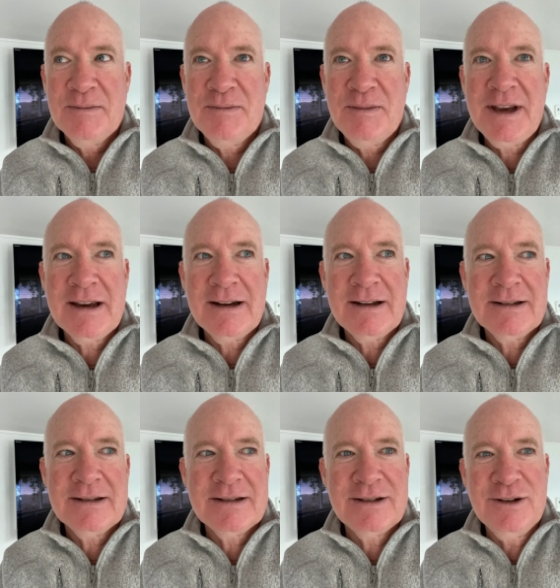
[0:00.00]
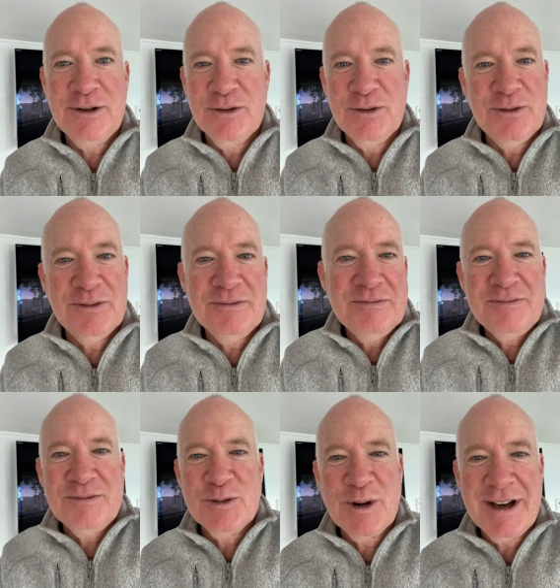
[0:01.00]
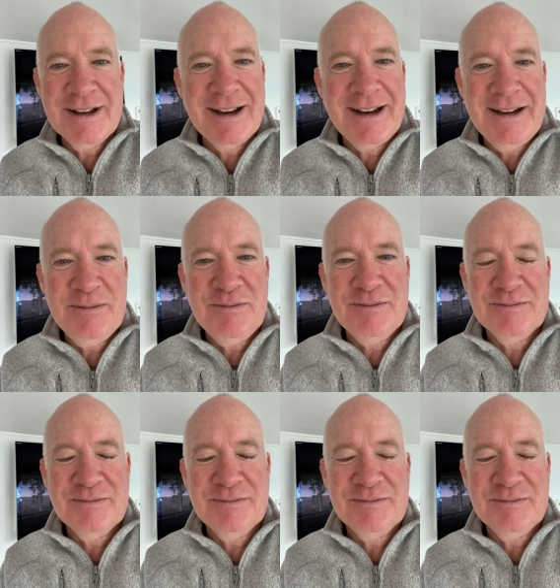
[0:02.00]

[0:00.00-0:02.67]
because you really